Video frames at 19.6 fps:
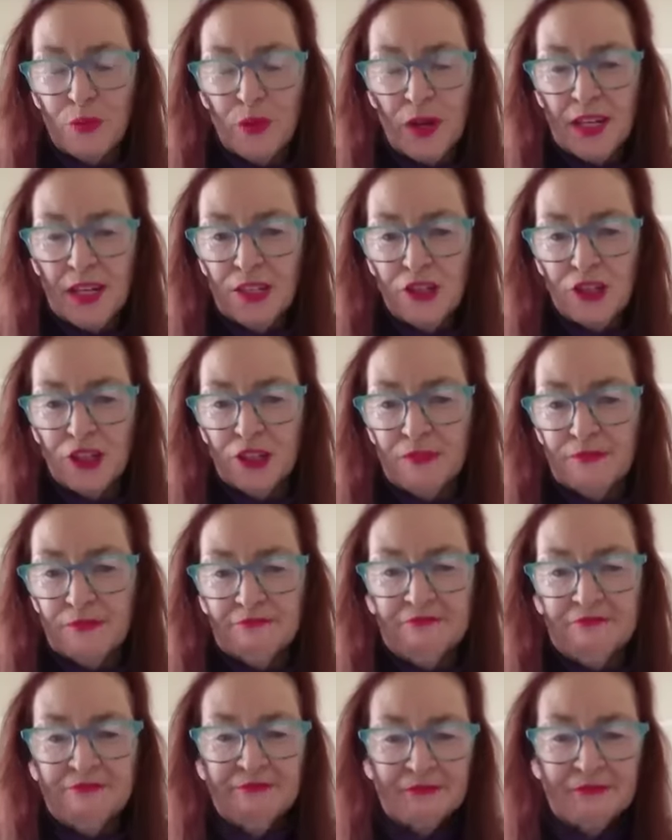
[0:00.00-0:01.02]
region,
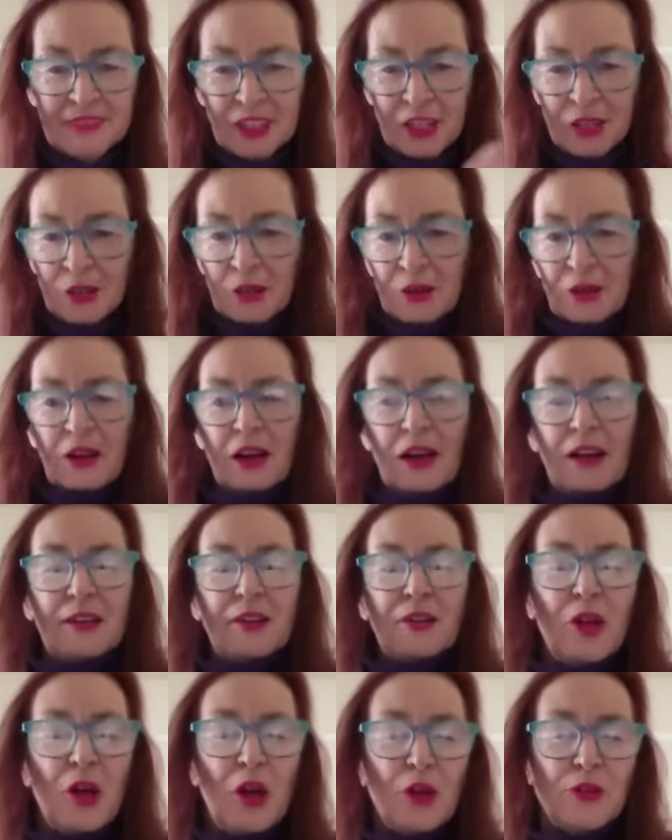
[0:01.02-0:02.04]
you know, I
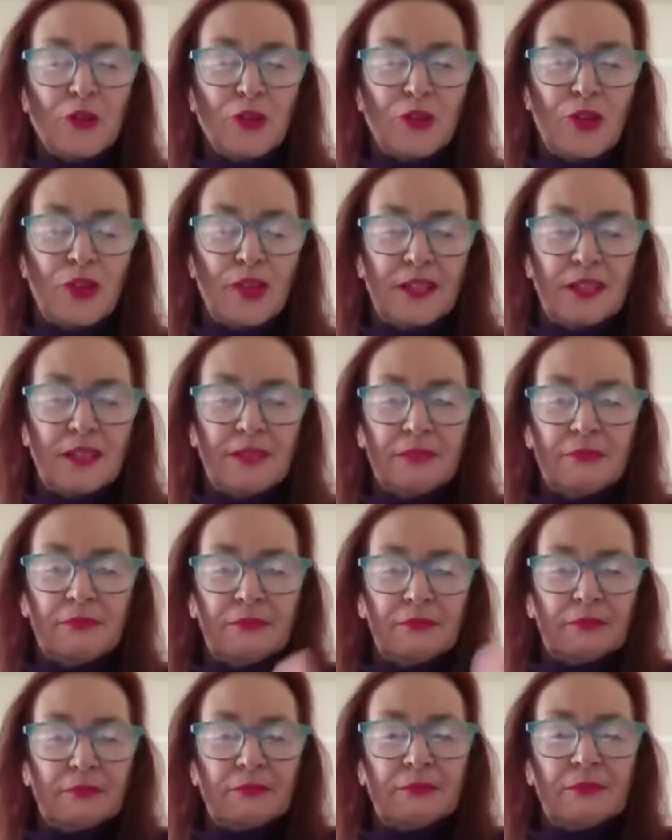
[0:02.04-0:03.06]
can host this
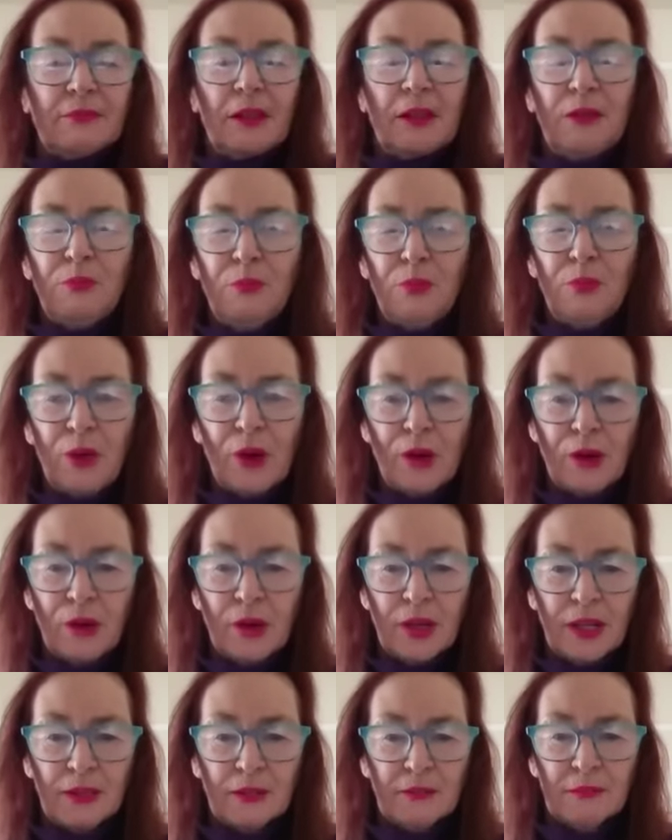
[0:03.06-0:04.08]
and
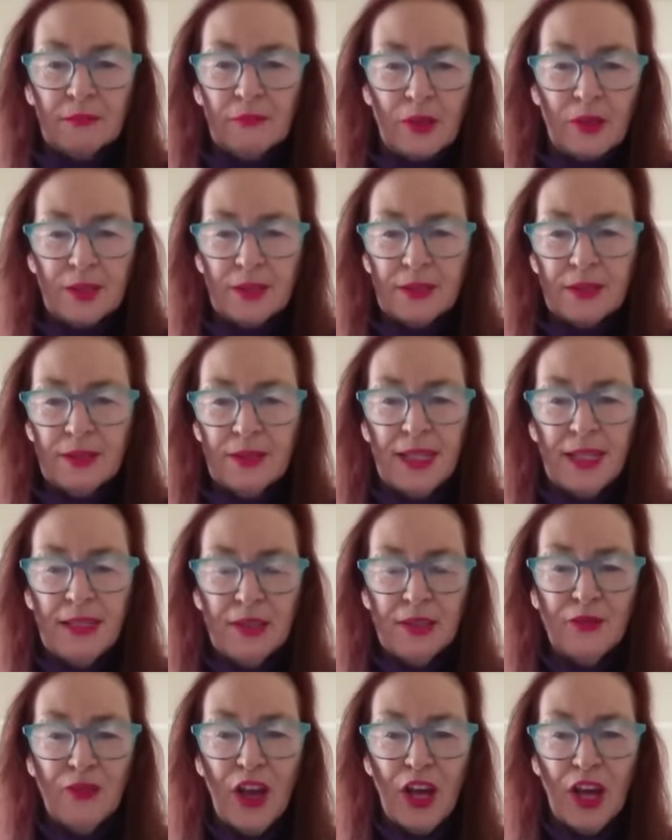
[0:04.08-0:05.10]
broker this
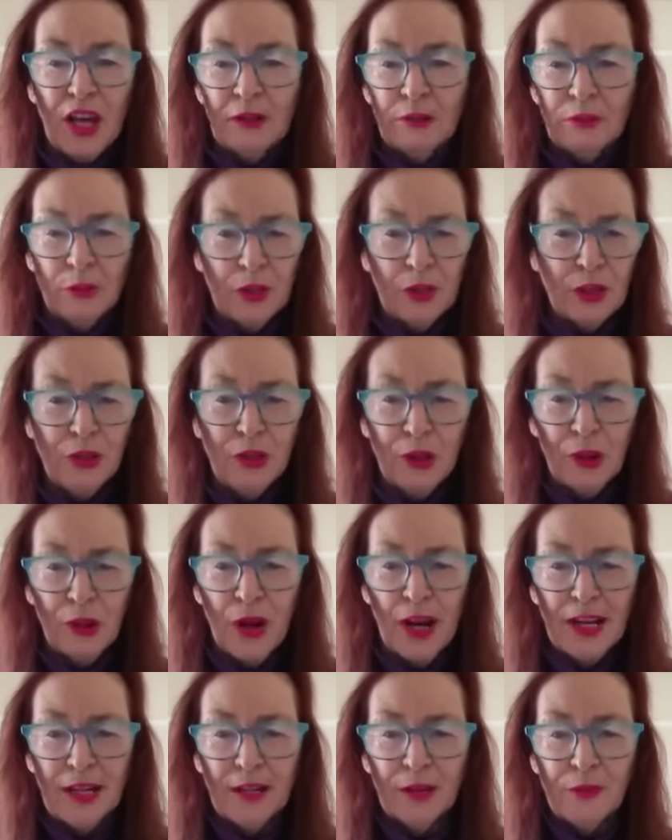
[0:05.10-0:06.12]
ceasefire with
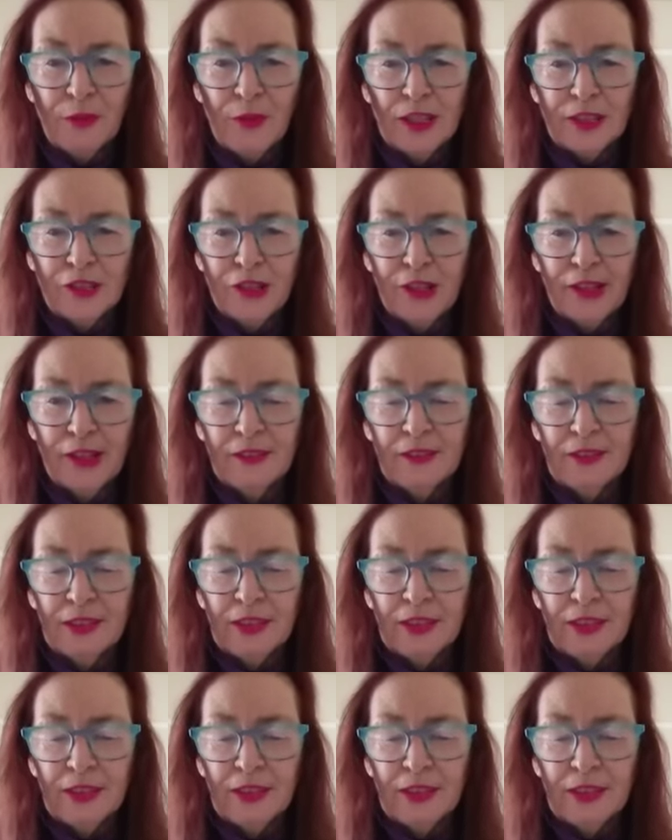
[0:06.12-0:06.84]
Ukraine and Russia.